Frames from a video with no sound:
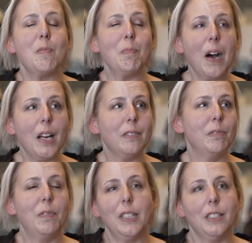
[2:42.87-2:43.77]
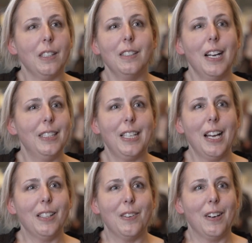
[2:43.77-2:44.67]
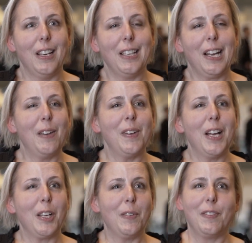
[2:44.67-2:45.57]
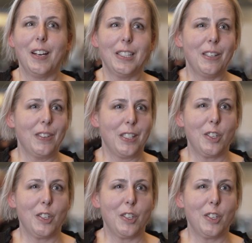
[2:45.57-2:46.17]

But based on client and category, that KPI could be very different.